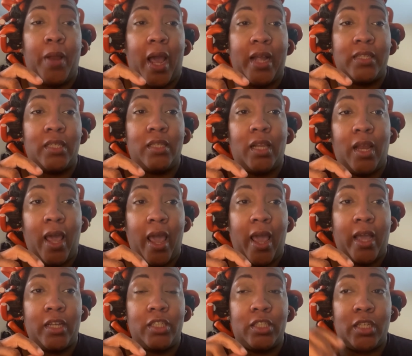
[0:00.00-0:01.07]
it to the
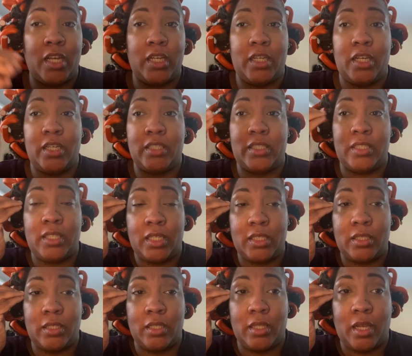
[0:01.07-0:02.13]
lash, and then it sticks
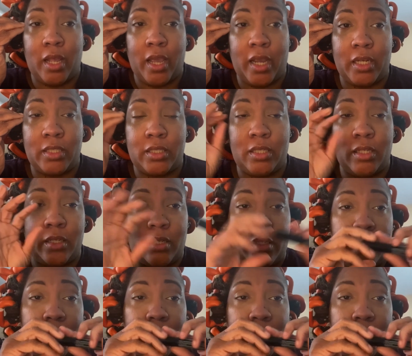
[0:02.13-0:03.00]
to the lash, to the